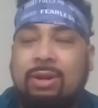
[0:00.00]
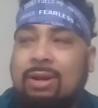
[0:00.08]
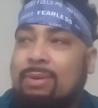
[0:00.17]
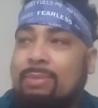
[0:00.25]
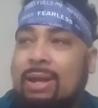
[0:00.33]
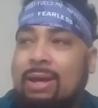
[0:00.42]
and
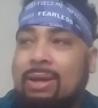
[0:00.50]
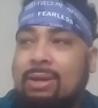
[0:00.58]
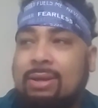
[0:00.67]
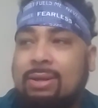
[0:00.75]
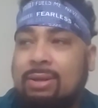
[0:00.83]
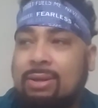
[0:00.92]
I'm like,
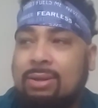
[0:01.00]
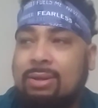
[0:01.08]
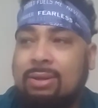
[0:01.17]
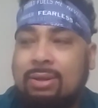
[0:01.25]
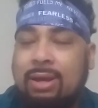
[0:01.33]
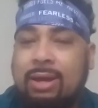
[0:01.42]

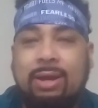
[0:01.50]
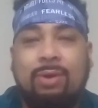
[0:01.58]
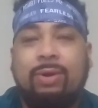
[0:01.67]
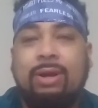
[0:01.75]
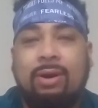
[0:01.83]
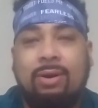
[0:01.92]

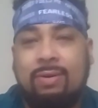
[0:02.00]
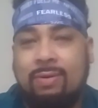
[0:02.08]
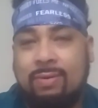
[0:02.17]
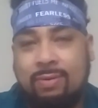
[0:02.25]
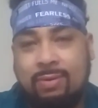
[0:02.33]
here we go.